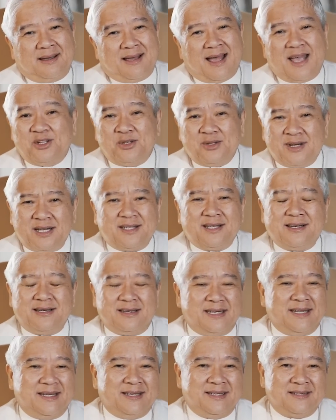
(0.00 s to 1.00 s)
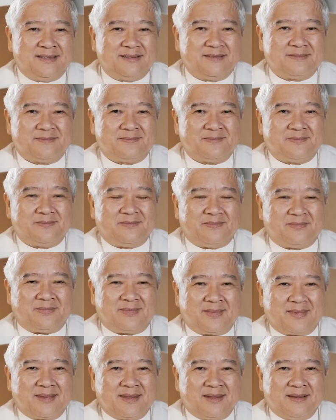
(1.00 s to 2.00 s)
I do not agree,
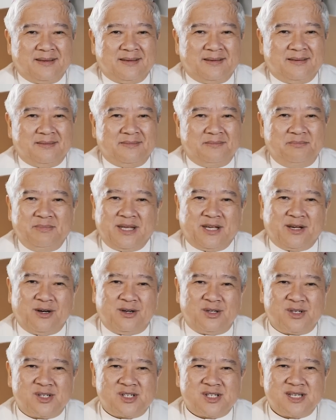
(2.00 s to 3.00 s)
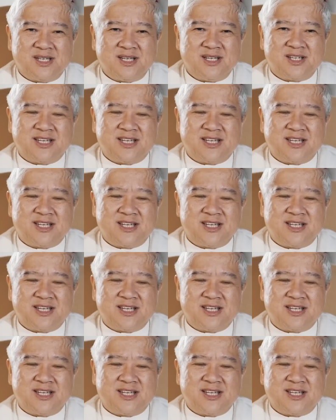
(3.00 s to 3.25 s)
because